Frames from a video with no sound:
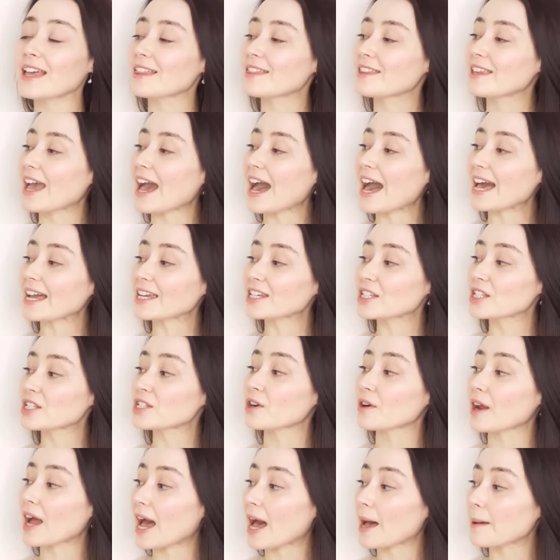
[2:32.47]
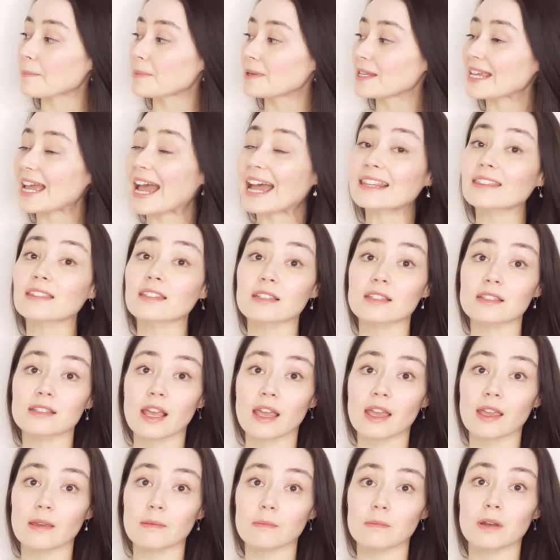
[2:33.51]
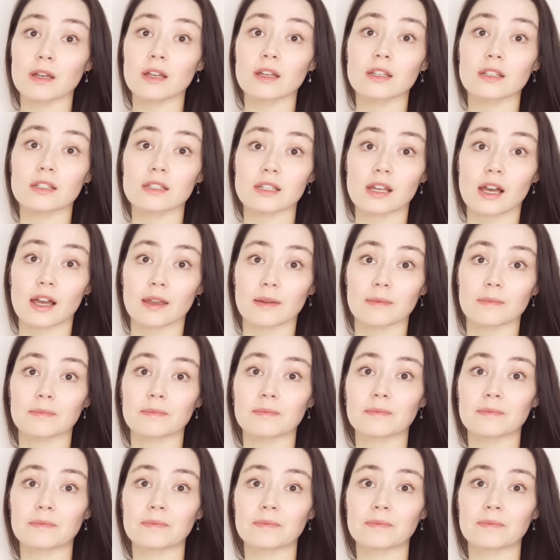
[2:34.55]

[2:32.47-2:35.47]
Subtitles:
The actions are happening at the same time.